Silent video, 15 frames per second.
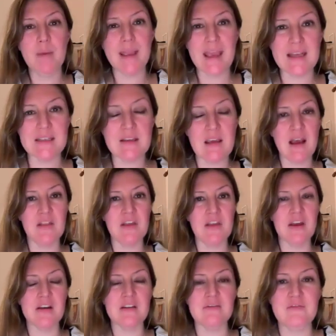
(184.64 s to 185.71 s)
begets the other,
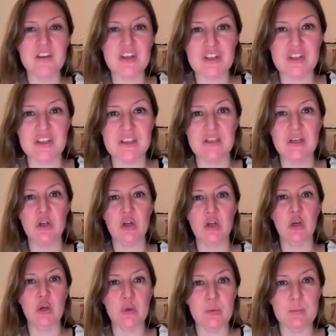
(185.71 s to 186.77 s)
and a vicious
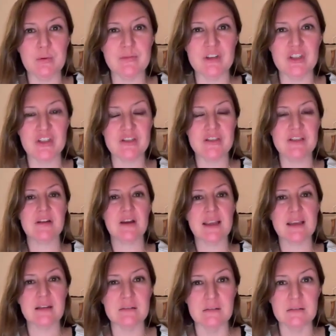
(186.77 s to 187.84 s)
loop, a vicious
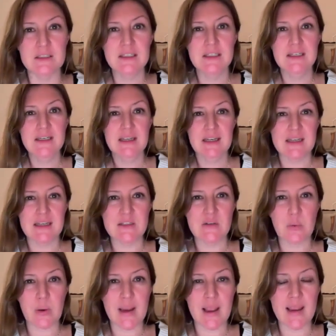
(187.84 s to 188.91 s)
cycle is
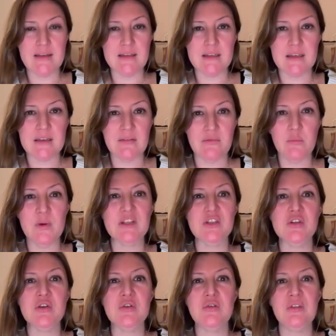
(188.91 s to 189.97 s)
created. If we
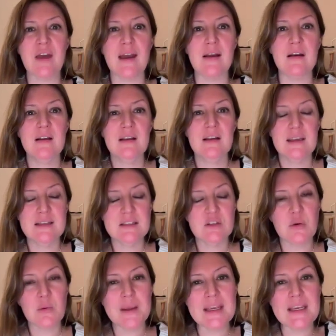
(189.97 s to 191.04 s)
do that, it's
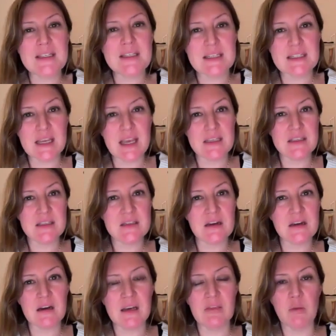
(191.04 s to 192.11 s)
so easy to get
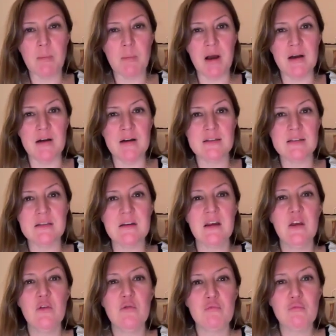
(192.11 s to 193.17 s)
stuck in the past,
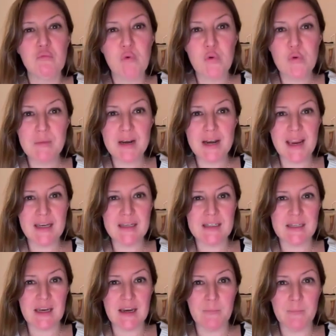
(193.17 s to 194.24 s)

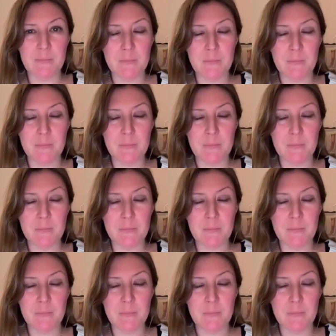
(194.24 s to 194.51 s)
ruminating,